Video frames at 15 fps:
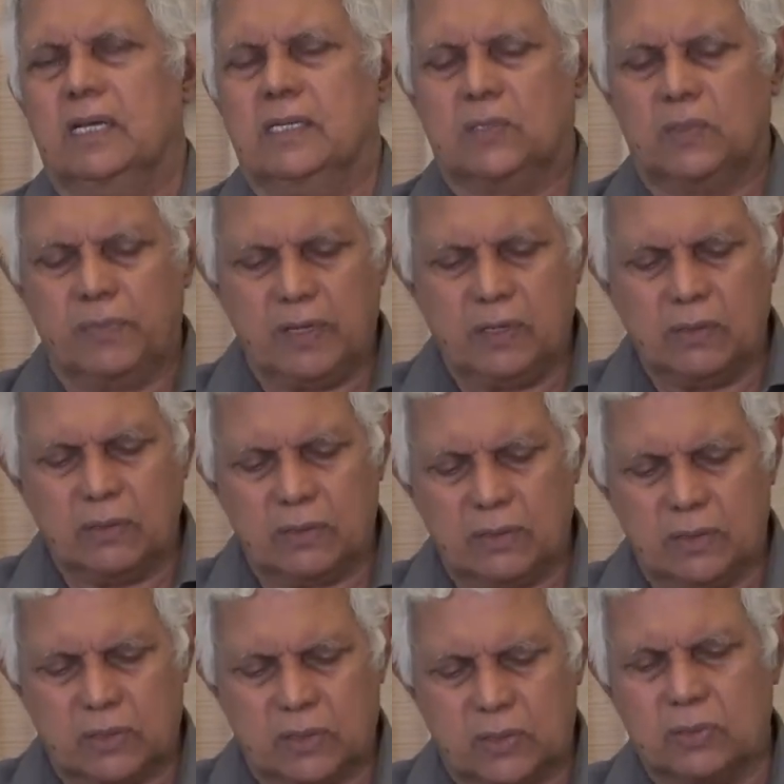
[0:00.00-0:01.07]
So we go to
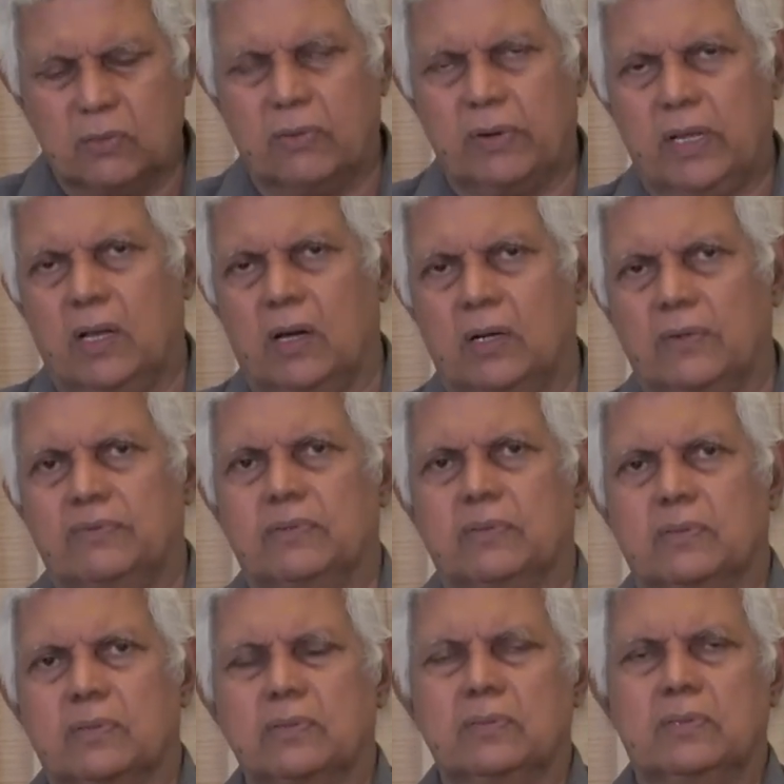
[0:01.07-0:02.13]
the story of
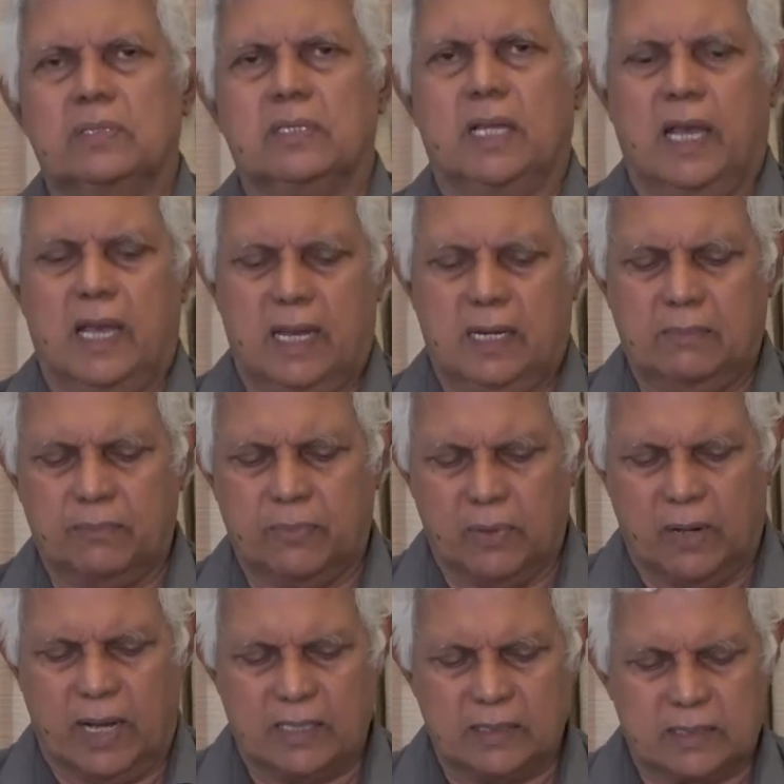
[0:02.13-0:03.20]
Ruth and
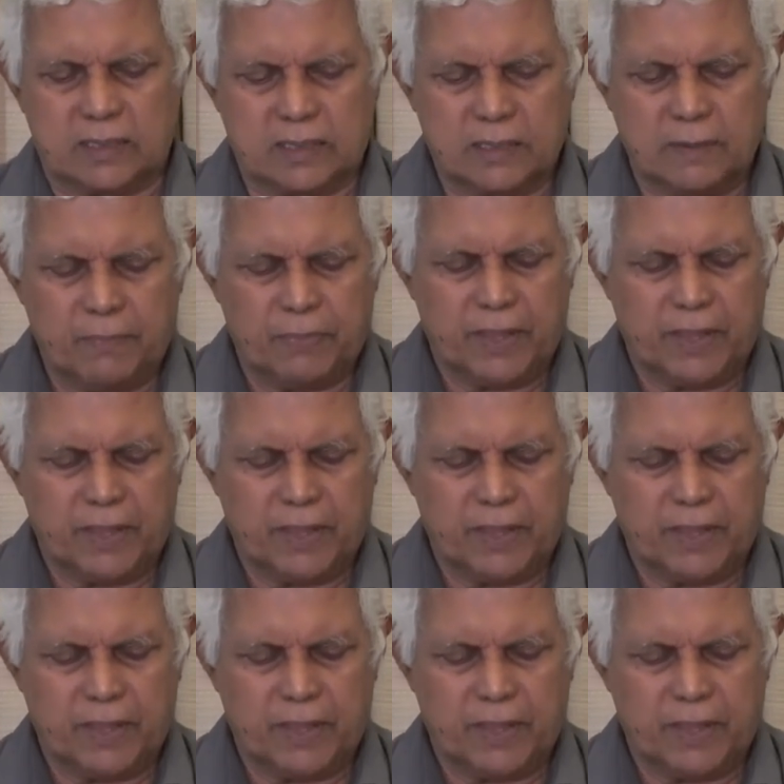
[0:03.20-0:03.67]
Boaz.